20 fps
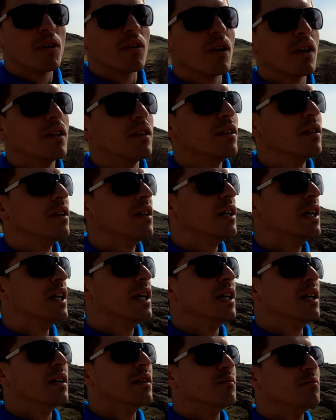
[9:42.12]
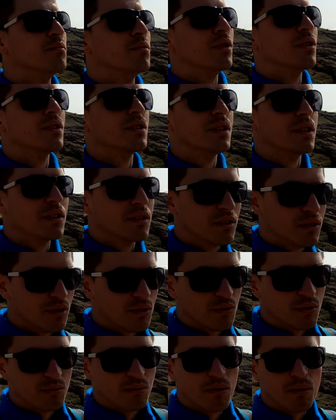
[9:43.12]
here, and Bosnians
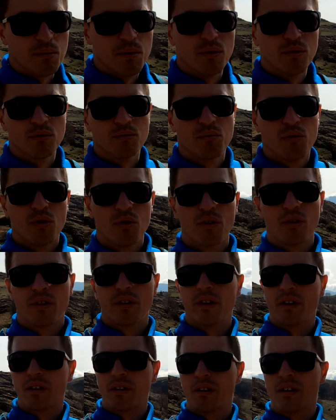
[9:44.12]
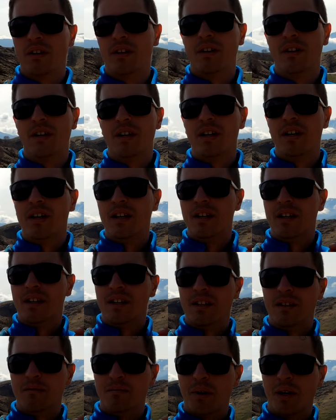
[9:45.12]
should promote more their
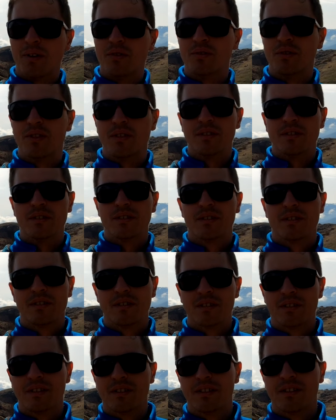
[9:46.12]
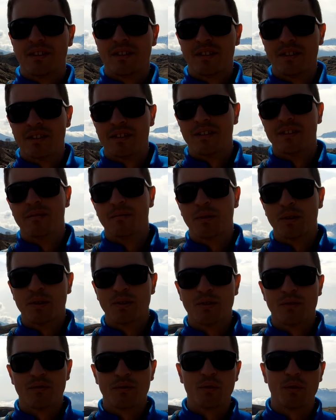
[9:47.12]
mountains
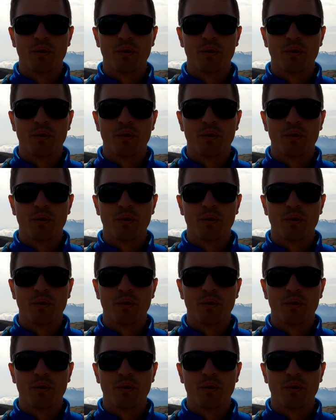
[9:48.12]
because of